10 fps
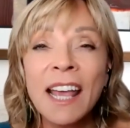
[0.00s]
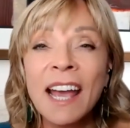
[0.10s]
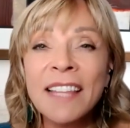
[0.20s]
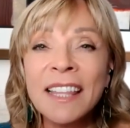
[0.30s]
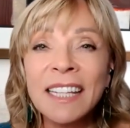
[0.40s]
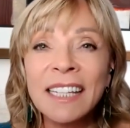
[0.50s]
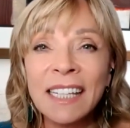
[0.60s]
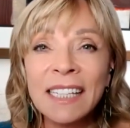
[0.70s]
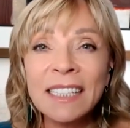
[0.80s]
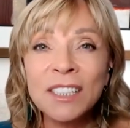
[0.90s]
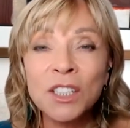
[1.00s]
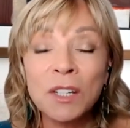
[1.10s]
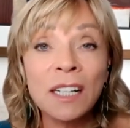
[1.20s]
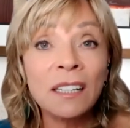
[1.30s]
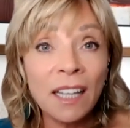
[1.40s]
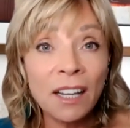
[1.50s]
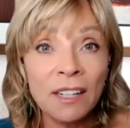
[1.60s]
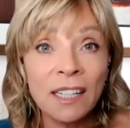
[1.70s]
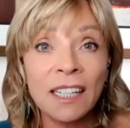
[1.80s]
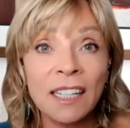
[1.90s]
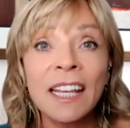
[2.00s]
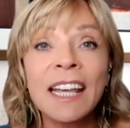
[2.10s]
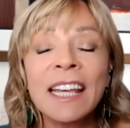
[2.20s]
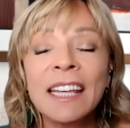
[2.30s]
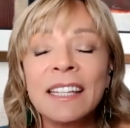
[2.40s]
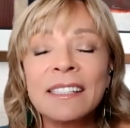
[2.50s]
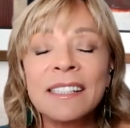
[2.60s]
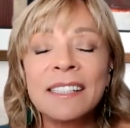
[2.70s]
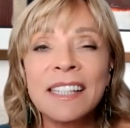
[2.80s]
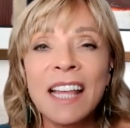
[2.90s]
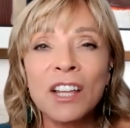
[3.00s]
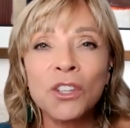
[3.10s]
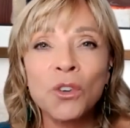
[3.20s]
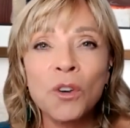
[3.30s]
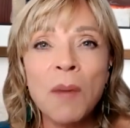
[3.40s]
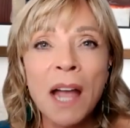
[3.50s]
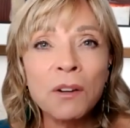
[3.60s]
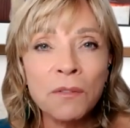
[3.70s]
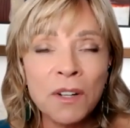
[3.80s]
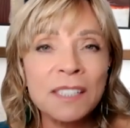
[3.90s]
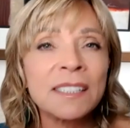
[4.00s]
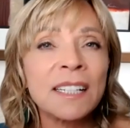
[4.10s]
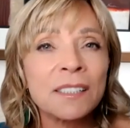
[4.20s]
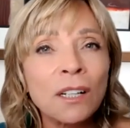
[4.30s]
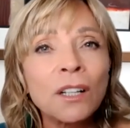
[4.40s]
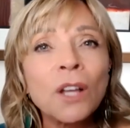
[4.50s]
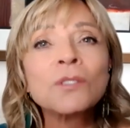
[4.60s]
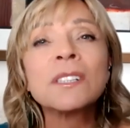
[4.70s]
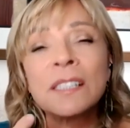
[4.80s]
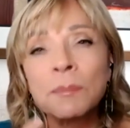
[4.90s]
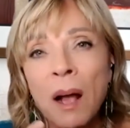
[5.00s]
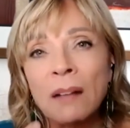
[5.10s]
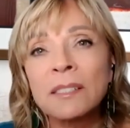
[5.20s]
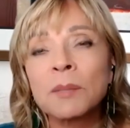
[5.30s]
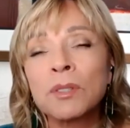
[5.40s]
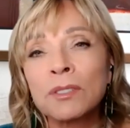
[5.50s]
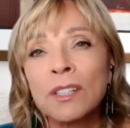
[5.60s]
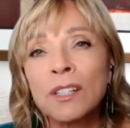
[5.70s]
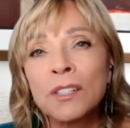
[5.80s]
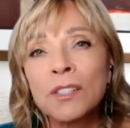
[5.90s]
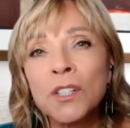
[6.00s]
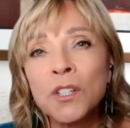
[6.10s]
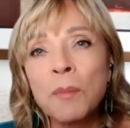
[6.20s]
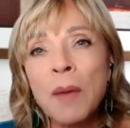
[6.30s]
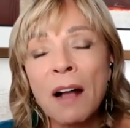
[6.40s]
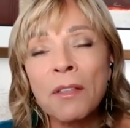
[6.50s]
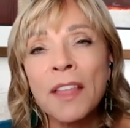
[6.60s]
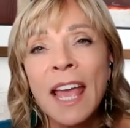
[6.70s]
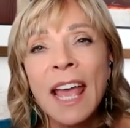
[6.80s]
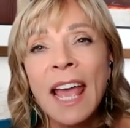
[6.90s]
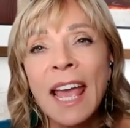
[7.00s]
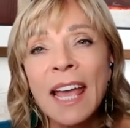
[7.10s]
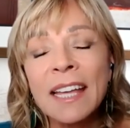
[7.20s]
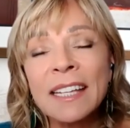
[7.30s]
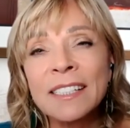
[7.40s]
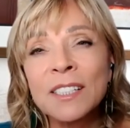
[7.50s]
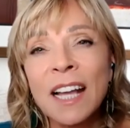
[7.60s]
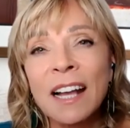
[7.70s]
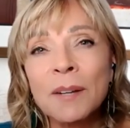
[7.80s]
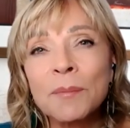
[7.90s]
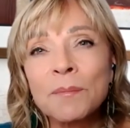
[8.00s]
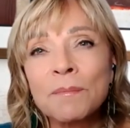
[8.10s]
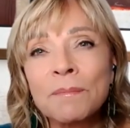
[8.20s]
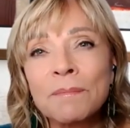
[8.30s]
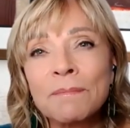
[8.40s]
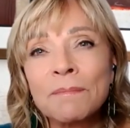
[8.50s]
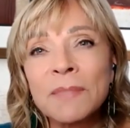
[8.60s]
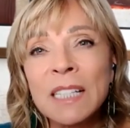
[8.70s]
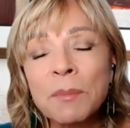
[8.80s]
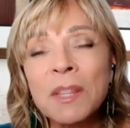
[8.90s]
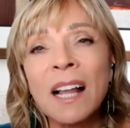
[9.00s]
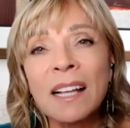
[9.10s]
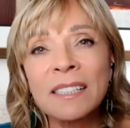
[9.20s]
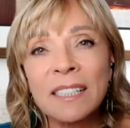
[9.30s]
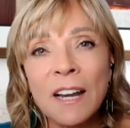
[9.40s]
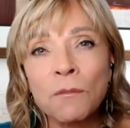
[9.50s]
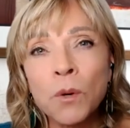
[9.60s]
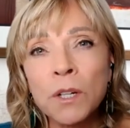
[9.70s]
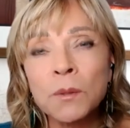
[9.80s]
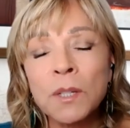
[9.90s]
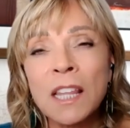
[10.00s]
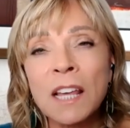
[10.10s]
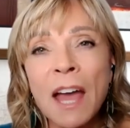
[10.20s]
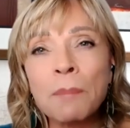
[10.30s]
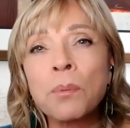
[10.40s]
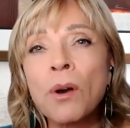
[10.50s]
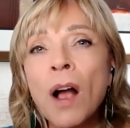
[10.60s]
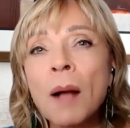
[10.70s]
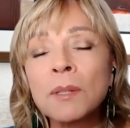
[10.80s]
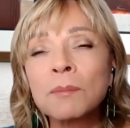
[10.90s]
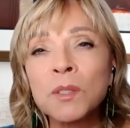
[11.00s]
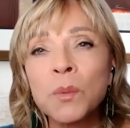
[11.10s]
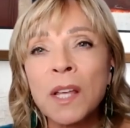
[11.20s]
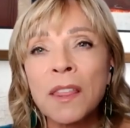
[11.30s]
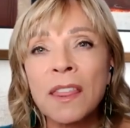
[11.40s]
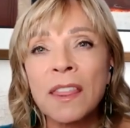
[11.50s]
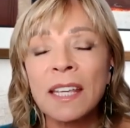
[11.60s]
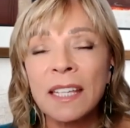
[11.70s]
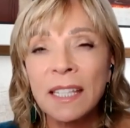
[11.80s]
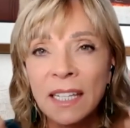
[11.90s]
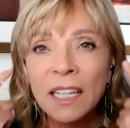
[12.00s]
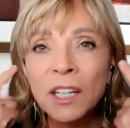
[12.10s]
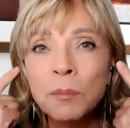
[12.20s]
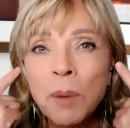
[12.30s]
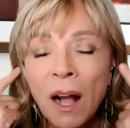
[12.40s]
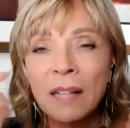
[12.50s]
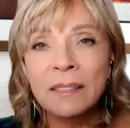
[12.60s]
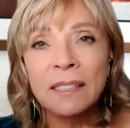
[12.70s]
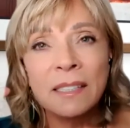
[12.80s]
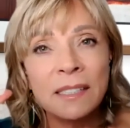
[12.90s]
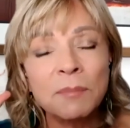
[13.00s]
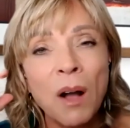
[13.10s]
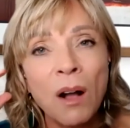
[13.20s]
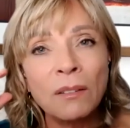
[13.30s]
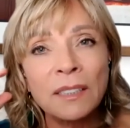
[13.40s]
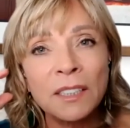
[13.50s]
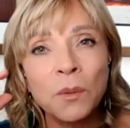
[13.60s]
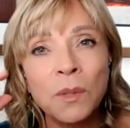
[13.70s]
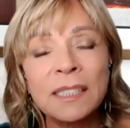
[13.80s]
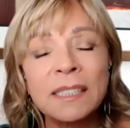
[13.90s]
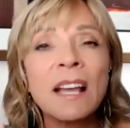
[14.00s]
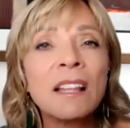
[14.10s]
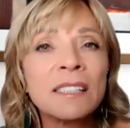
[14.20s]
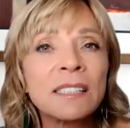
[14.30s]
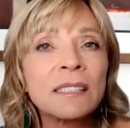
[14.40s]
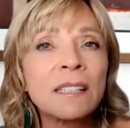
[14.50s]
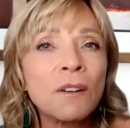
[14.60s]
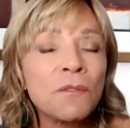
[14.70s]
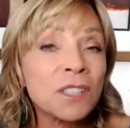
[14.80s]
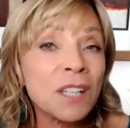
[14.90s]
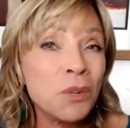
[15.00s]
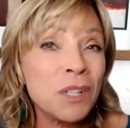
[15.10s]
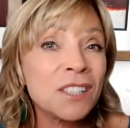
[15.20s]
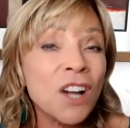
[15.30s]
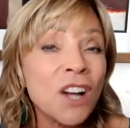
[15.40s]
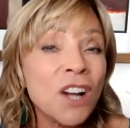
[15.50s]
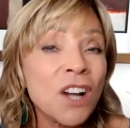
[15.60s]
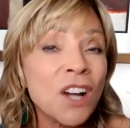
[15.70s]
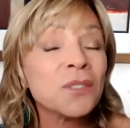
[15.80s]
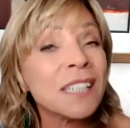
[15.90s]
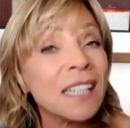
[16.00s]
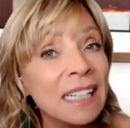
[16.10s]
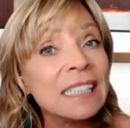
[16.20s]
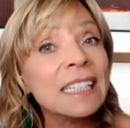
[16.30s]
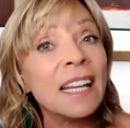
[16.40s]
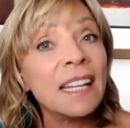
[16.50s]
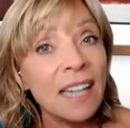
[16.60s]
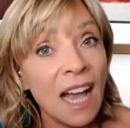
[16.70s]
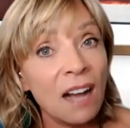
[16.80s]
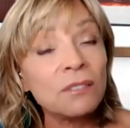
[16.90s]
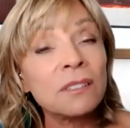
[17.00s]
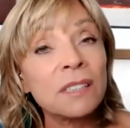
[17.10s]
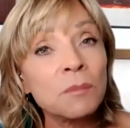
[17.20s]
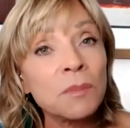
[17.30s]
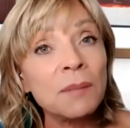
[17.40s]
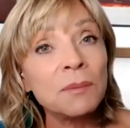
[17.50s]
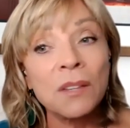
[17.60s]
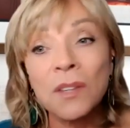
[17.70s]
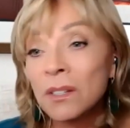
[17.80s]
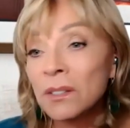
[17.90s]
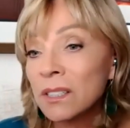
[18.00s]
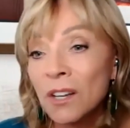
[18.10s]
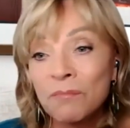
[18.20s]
And then the key to clarity is that your microphone is as close as possible to your mouth. And um, some of the clients that I've worked with have had problems with the ear pods, the small little ones. So for some reason, audio goes in and out sometimes on those.